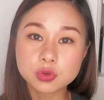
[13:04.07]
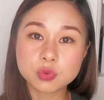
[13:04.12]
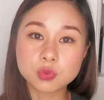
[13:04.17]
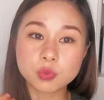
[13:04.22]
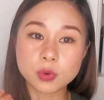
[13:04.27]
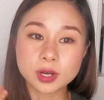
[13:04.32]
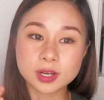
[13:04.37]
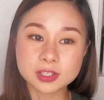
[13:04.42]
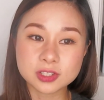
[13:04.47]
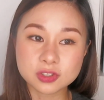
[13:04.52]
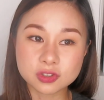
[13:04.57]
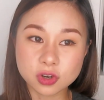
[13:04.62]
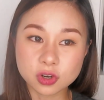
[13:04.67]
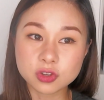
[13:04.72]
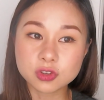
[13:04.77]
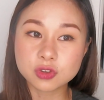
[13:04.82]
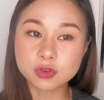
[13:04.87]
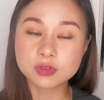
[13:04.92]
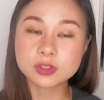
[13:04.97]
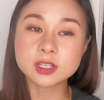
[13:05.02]
when I
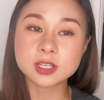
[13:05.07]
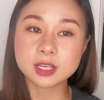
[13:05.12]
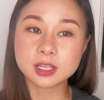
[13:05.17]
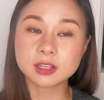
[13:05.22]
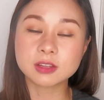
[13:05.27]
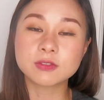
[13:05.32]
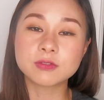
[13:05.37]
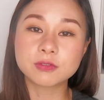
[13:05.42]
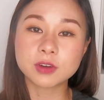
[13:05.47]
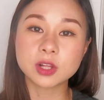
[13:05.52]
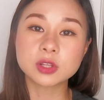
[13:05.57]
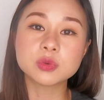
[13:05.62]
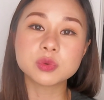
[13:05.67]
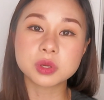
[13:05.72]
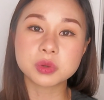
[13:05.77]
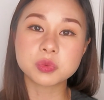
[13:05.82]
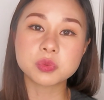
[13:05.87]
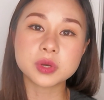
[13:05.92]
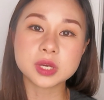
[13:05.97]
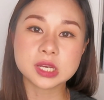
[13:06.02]
start using it the
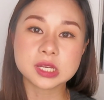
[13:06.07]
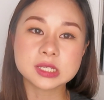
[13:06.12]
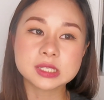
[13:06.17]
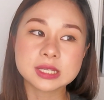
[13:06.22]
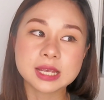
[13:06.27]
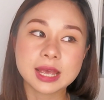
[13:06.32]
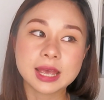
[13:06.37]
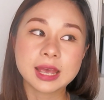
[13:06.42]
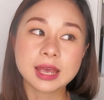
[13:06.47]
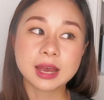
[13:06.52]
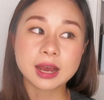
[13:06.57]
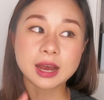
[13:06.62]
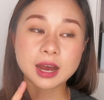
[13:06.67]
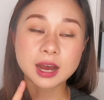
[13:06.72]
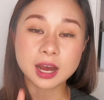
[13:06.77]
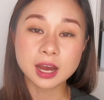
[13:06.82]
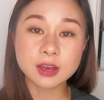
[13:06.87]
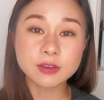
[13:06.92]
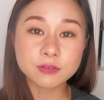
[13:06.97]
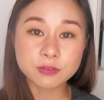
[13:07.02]
following weeks.
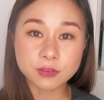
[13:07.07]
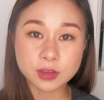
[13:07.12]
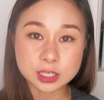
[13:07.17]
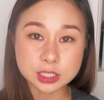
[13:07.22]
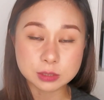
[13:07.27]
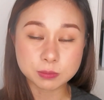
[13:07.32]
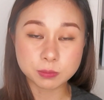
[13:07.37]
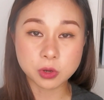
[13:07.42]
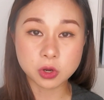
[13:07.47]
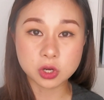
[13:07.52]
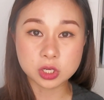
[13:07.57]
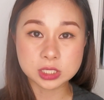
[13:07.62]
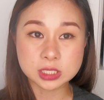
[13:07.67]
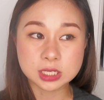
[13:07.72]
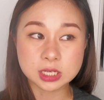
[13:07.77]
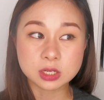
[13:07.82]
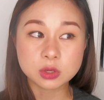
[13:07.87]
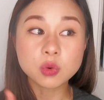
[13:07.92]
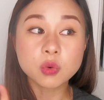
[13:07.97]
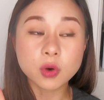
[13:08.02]
I've experienced
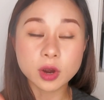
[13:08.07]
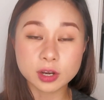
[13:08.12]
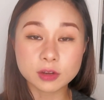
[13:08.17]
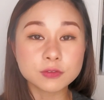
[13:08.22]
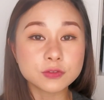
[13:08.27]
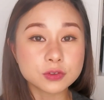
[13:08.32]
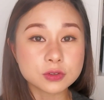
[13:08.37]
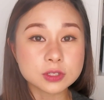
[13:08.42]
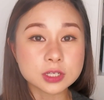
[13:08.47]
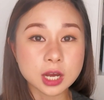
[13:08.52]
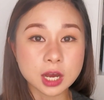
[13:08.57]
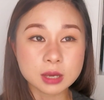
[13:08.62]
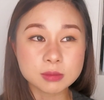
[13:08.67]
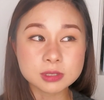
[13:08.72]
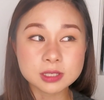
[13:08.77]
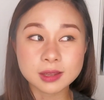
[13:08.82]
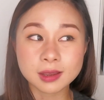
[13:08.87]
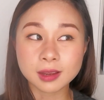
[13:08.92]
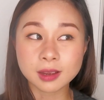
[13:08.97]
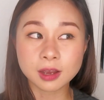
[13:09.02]
it quite a few
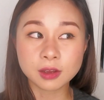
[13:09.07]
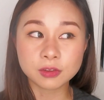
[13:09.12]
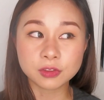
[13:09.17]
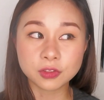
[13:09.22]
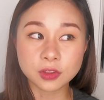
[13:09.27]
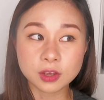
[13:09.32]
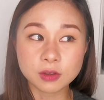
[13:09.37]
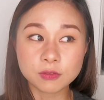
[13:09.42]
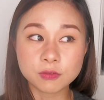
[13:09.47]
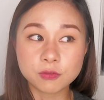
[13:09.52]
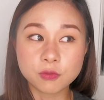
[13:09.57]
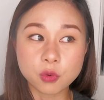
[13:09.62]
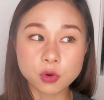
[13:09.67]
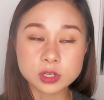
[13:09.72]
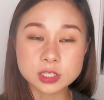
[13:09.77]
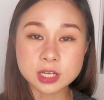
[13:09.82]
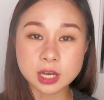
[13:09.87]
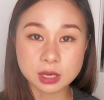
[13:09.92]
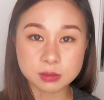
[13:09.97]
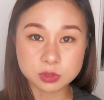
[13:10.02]
times, like I think 4
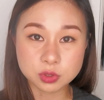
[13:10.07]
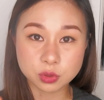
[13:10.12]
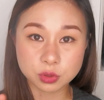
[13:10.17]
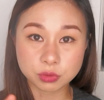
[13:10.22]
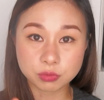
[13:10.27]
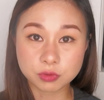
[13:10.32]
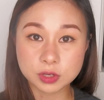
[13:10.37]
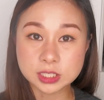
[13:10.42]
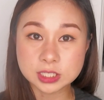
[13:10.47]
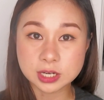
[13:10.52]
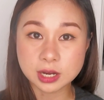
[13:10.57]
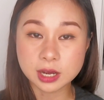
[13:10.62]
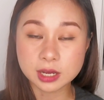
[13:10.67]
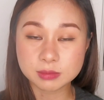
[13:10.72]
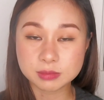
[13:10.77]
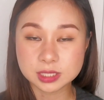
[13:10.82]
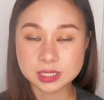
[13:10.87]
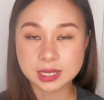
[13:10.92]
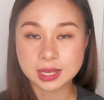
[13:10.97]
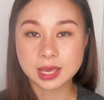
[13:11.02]
times or 3
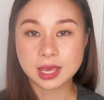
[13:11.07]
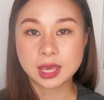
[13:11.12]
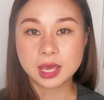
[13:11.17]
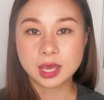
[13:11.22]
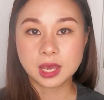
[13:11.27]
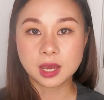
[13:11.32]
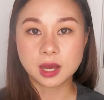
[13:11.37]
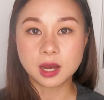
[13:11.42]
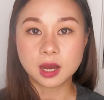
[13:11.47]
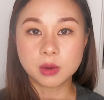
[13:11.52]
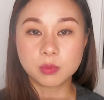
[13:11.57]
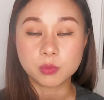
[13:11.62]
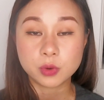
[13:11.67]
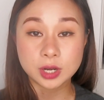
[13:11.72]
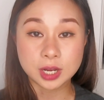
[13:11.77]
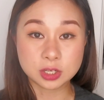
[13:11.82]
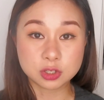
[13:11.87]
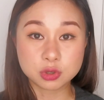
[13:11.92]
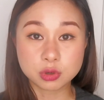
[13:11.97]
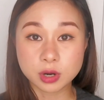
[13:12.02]
times when
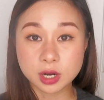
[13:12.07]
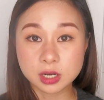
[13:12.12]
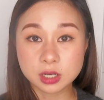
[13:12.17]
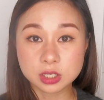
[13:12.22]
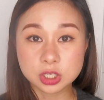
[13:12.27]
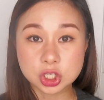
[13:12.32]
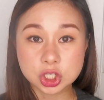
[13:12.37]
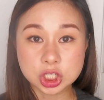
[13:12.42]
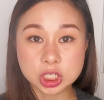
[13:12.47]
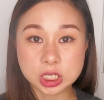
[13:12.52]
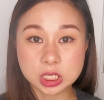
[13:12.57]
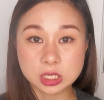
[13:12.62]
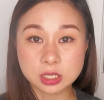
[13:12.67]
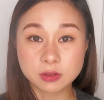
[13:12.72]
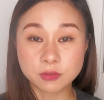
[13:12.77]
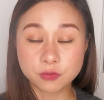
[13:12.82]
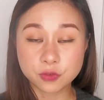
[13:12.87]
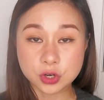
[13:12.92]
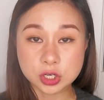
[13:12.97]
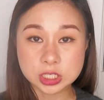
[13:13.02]
I tried a cushion the
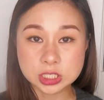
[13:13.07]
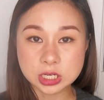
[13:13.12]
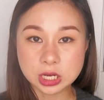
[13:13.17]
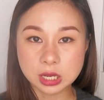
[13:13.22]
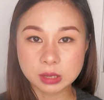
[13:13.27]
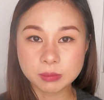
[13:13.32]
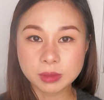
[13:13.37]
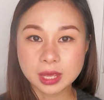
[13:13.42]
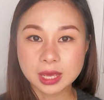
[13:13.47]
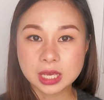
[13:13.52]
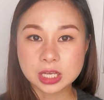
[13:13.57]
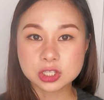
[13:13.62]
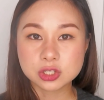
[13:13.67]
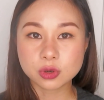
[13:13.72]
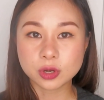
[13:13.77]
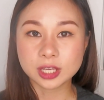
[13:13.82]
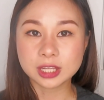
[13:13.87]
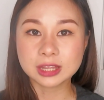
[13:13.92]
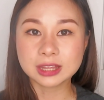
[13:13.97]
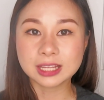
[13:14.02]
first time. So
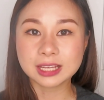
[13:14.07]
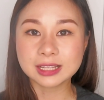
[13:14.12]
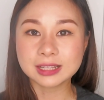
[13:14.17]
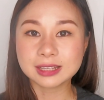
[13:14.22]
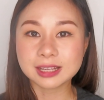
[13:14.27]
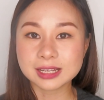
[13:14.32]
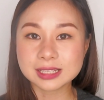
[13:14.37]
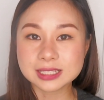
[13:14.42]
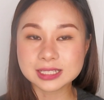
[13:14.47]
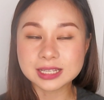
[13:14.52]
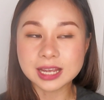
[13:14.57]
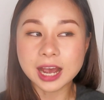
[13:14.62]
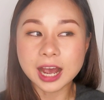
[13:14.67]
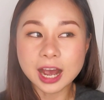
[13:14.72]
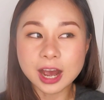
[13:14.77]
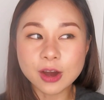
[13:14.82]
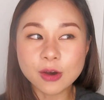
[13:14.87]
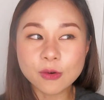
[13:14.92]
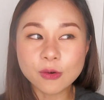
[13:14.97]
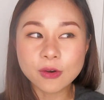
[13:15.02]
I think that's
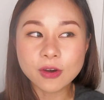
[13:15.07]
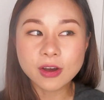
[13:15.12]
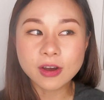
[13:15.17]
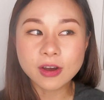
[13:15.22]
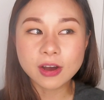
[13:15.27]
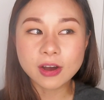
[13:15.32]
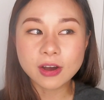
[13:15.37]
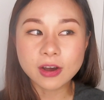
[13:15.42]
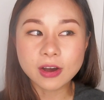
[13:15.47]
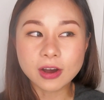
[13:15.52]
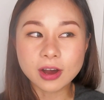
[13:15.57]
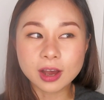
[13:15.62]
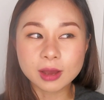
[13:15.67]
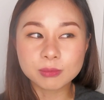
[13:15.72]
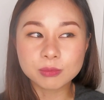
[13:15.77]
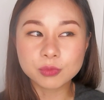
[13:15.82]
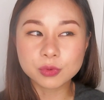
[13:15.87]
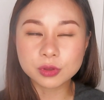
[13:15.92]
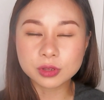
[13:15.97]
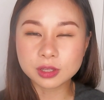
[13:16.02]
how
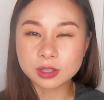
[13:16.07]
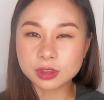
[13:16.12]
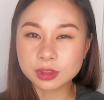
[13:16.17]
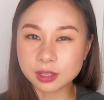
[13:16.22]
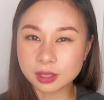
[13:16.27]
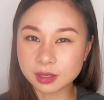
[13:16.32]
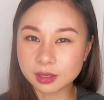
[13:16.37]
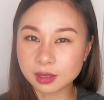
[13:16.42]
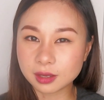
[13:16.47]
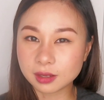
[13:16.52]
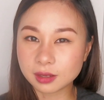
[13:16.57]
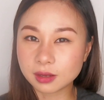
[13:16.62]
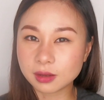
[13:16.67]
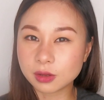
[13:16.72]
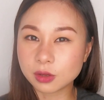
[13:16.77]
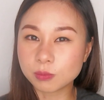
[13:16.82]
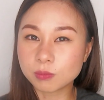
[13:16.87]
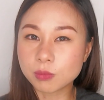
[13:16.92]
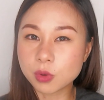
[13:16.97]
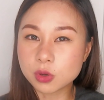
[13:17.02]
I'm really thinking
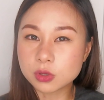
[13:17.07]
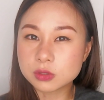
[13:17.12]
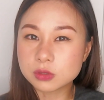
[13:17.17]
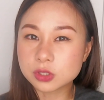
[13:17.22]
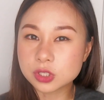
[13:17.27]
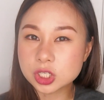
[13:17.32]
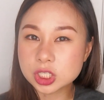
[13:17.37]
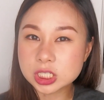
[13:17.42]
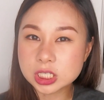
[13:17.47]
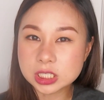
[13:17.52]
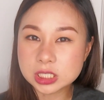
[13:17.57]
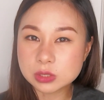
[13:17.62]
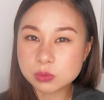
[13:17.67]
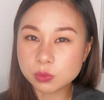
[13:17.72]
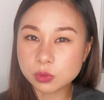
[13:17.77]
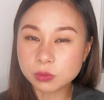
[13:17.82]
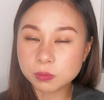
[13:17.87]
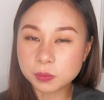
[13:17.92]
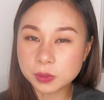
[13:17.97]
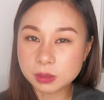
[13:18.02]
most cushions
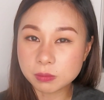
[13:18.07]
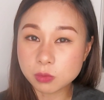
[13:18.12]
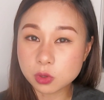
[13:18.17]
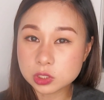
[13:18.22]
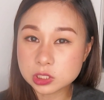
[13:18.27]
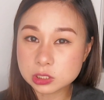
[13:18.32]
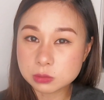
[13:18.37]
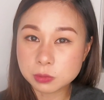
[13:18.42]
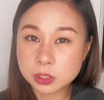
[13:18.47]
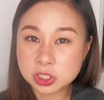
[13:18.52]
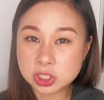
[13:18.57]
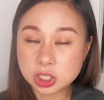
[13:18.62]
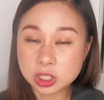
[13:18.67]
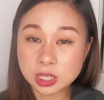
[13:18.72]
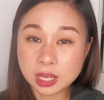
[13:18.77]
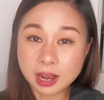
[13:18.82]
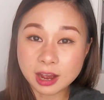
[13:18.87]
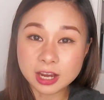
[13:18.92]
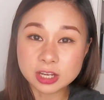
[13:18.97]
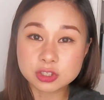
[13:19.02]
will be, most especially
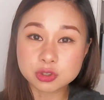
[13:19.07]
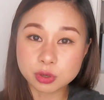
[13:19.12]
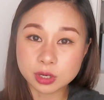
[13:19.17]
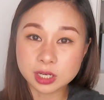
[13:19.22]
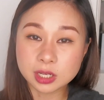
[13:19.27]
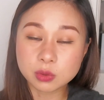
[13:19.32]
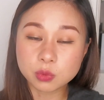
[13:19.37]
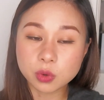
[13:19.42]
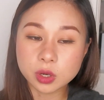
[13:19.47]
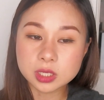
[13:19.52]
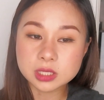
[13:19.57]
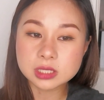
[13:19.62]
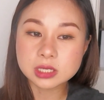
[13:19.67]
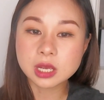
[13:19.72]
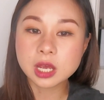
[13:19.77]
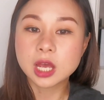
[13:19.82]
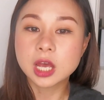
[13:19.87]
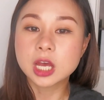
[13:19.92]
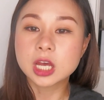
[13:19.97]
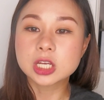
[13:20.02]
the hydrating ones.
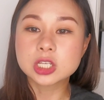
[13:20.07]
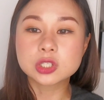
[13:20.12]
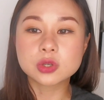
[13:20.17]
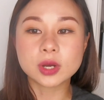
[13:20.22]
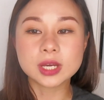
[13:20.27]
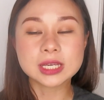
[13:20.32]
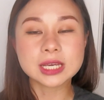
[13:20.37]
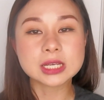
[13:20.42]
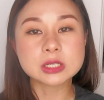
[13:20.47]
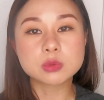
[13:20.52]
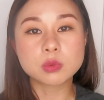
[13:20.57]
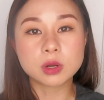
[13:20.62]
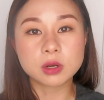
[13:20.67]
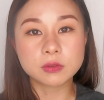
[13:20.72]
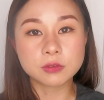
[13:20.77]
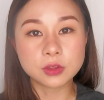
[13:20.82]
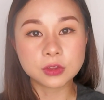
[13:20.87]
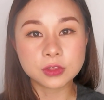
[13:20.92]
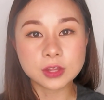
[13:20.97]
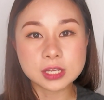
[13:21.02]
So I guess one
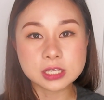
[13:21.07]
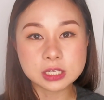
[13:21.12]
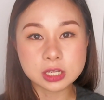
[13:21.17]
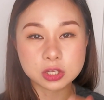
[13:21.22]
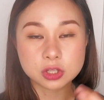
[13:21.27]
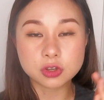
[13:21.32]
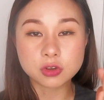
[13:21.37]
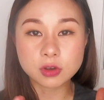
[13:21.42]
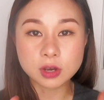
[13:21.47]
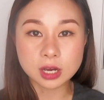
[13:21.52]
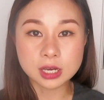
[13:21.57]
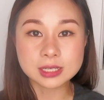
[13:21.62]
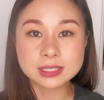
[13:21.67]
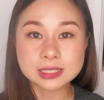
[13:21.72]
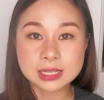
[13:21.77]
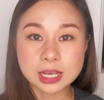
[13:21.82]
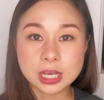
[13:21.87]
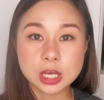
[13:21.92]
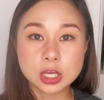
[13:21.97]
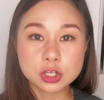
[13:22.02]
of the things that you
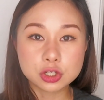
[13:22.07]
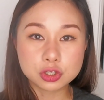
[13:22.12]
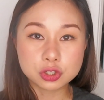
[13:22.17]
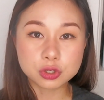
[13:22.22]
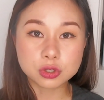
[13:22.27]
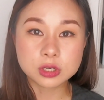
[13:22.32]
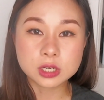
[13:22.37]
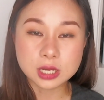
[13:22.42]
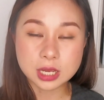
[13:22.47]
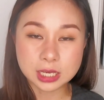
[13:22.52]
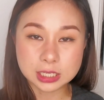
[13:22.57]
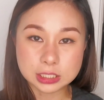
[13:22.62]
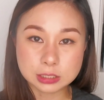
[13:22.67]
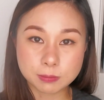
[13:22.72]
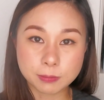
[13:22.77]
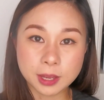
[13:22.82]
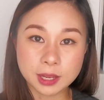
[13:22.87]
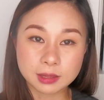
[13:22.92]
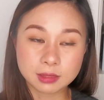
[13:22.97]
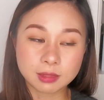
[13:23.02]
guys should
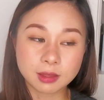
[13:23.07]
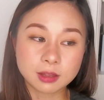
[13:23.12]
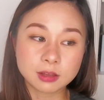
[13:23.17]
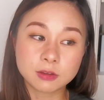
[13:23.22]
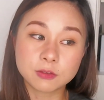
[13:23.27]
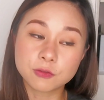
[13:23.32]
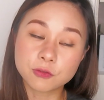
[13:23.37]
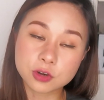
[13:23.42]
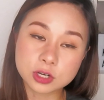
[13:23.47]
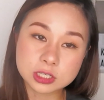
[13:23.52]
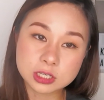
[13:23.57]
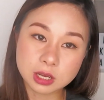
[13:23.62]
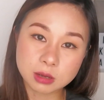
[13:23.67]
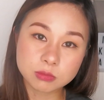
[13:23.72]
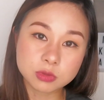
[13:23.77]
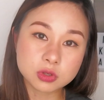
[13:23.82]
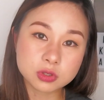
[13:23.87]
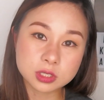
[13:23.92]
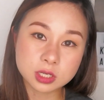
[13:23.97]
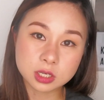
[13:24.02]
expect, that the first
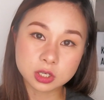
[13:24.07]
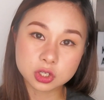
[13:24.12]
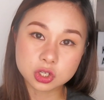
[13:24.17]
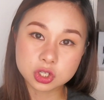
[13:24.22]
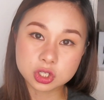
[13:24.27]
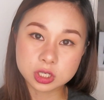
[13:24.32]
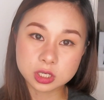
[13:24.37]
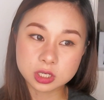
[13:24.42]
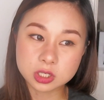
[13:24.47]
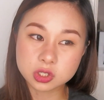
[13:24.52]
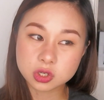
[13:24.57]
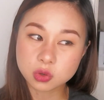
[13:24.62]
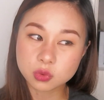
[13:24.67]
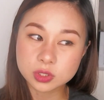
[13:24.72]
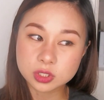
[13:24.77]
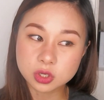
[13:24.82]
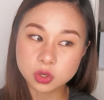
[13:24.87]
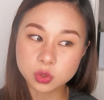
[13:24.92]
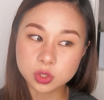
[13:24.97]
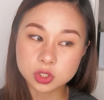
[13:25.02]
time using a cushion is
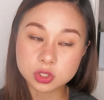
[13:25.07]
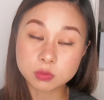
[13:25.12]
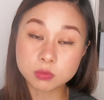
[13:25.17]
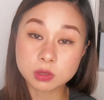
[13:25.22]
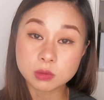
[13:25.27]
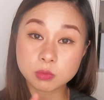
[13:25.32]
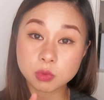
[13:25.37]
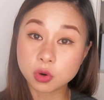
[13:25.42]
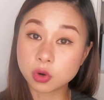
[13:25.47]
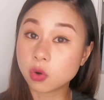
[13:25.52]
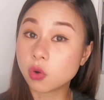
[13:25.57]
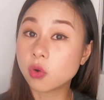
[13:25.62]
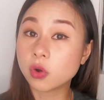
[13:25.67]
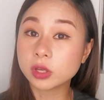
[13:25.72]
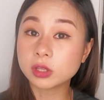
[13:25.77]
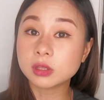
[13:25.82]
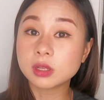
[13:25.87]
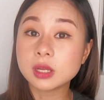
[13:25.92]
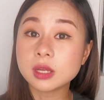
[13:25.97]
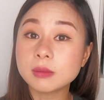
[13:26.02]
always going to be more
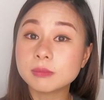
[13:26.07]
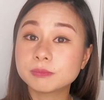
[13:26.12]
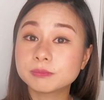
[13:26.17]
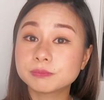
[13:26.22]
oily